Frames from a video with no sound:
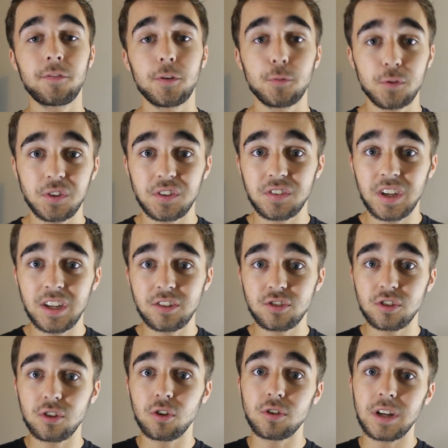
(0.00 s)
if it was
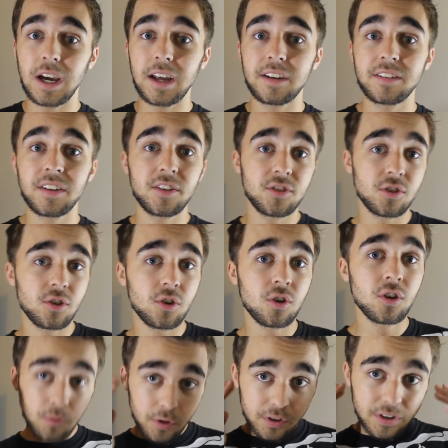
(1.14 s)
intentional, not
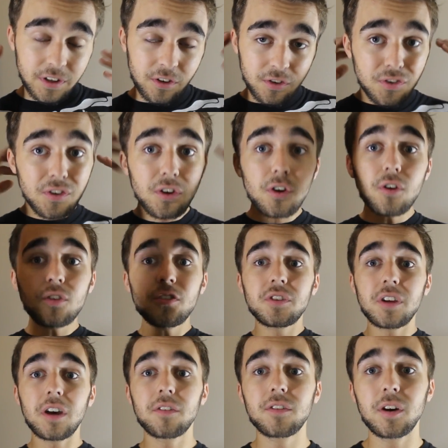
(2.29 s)
intentional. Really, there's still
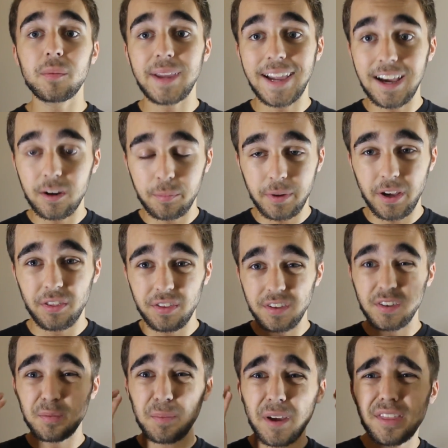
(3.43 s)
stuff coming out about
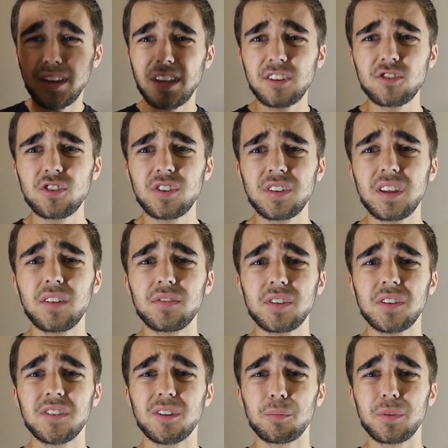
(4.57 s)
this, but I think it just gives
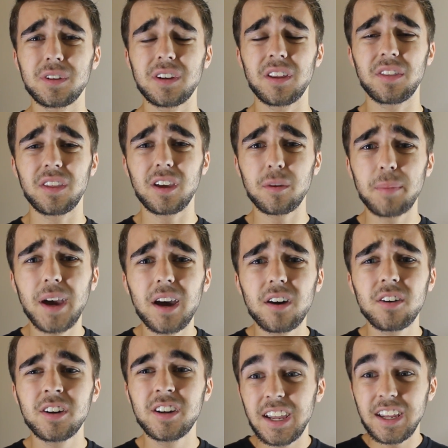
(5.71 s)
us something to think
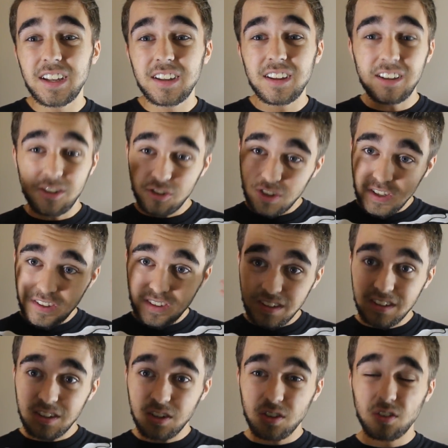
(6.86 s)
about, and it's
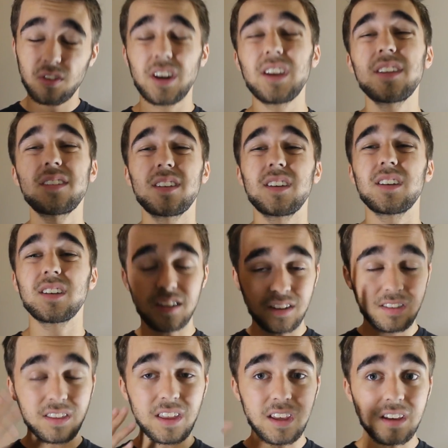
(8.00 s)
just crazy to
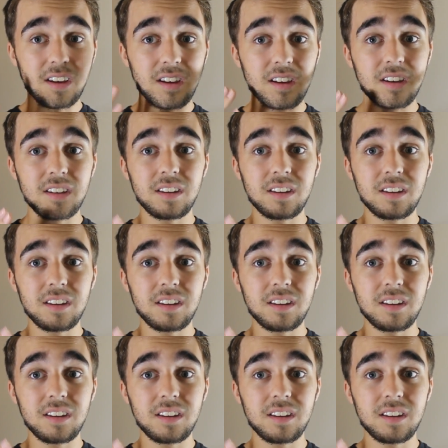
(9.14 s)
think